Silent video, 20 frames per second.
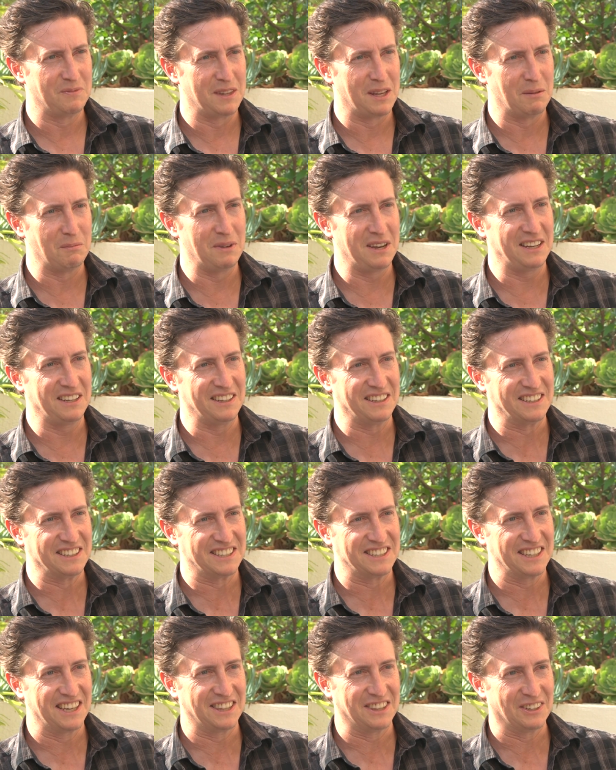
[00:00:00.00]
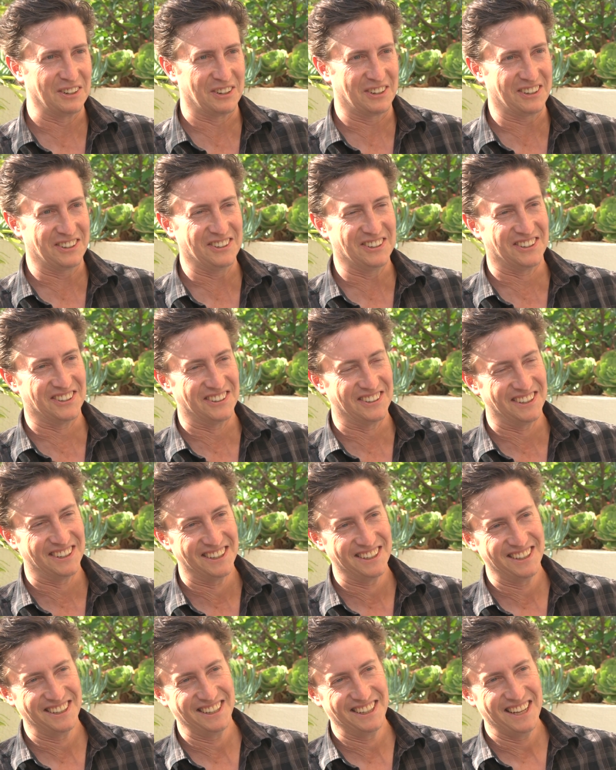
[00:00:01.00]
you liked? I mainly just thought they were cool.
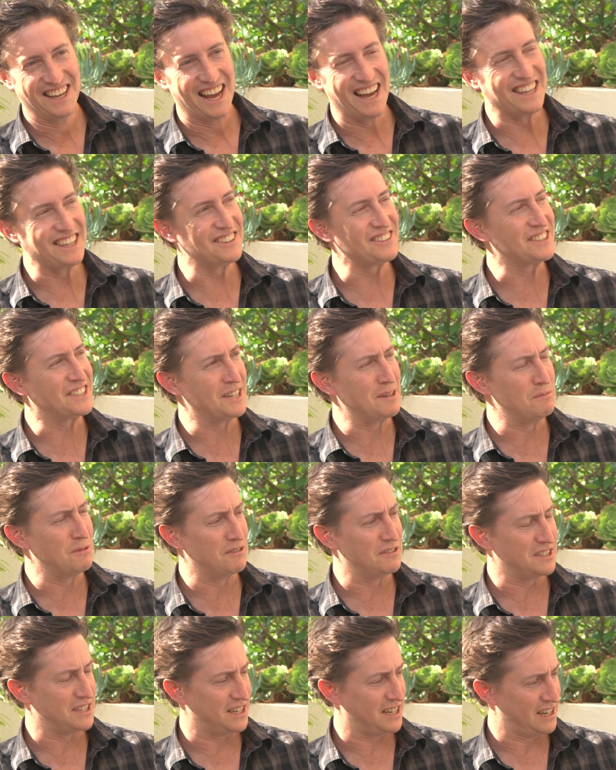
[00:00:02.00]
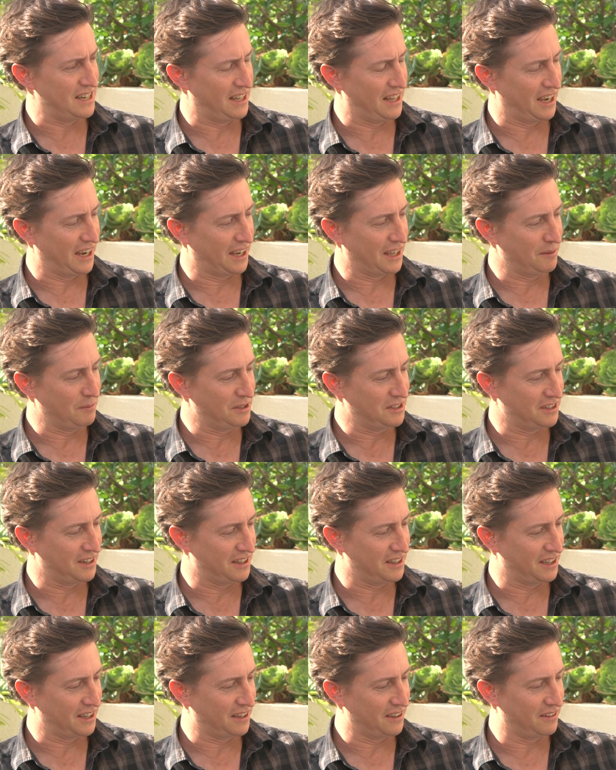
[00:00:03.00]
uh, there were some movies I didn't like. Let me try
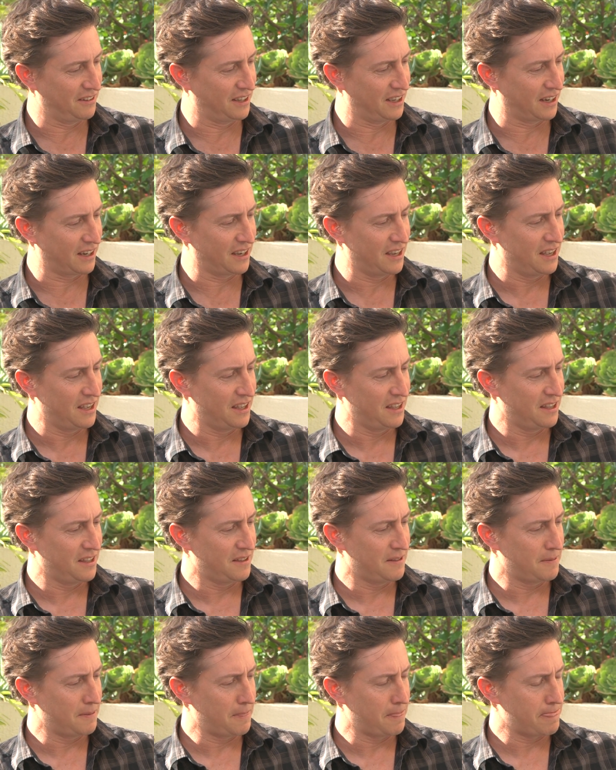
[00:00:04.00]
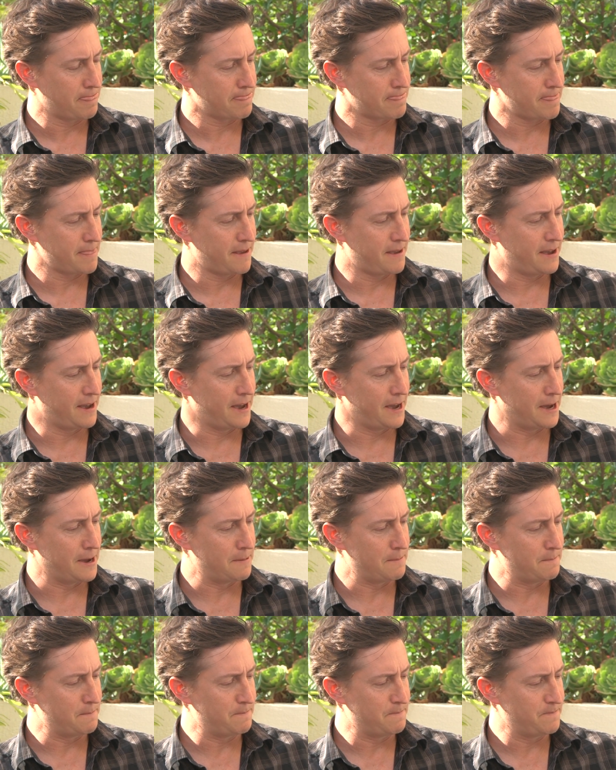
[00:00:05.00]
to think. Like,
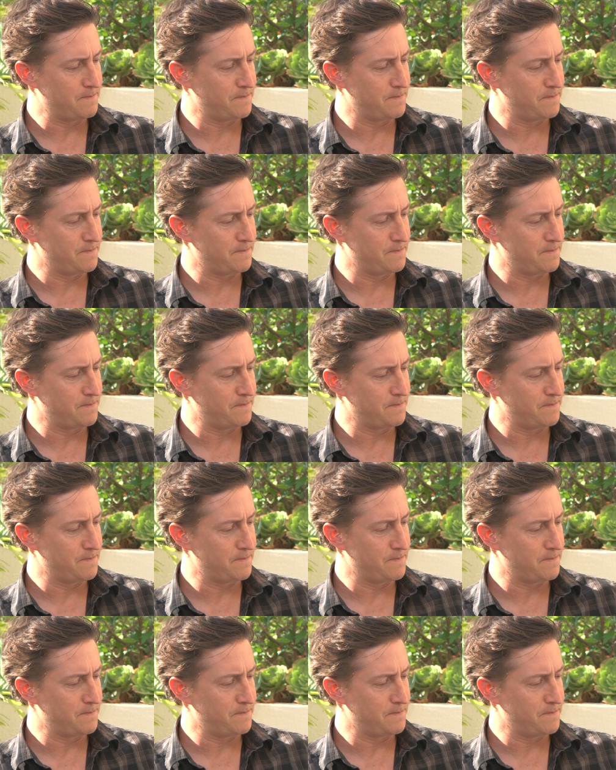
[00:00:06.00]
um...